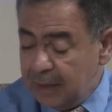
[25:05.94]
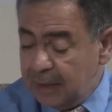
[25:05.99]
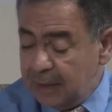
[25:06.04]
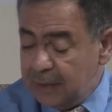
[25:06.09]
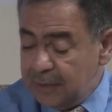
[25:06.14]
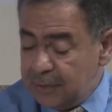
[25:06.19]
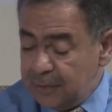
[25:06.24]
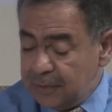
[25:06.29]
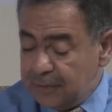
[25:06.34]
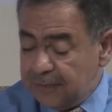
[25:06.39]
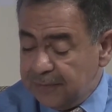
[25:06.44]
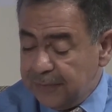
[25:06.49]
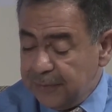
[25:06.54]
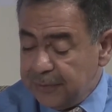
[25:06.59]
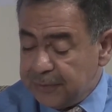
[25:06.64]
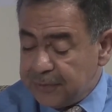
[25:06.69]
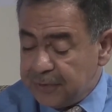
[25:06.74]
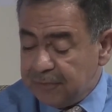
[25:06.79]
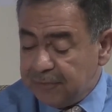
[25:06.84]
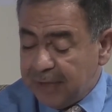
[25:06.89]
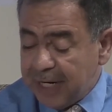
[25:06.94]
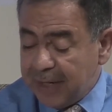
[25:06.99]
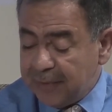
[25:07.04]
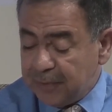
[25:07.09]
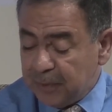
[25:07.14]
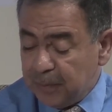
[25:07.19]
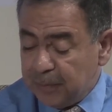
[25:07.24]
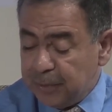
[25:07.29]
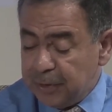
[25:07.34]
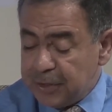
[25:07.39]
due to future
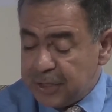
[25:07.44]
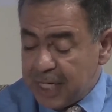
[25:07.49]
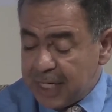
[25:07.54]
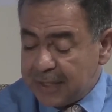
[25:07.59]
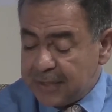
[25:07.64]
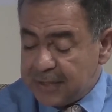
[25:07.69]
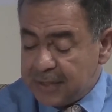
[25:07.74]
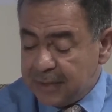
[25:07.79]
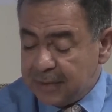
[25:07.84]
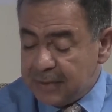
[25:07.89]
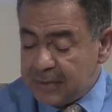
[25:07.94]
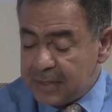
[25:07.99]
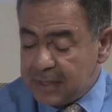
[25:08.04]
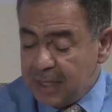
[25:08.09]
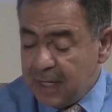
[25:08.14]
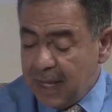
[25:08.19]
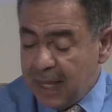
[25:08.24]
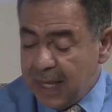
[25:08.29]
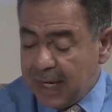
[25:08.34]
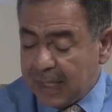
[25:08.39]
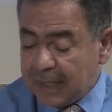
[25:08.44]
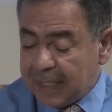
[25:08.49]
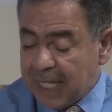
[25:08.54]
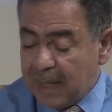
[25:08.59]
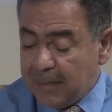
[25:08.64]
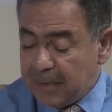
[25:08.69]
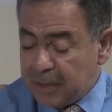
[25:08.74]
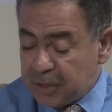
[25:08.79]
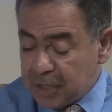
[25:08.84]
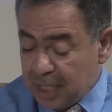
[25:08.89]
viral projections and
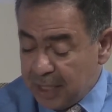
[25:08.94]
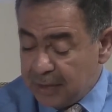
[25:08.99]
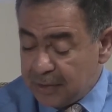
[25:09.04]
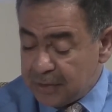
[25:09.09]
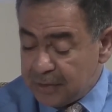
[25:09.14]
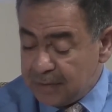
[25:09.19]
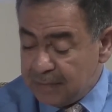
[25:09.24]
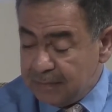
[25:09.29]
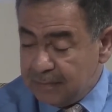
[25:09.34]
climate change?